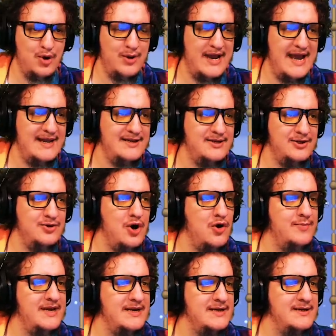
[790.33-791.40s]
No can do,
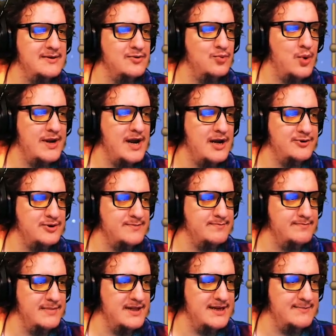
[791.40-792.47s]
homie. 100
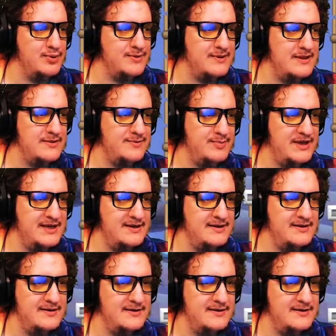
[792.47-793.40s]
million percent speed?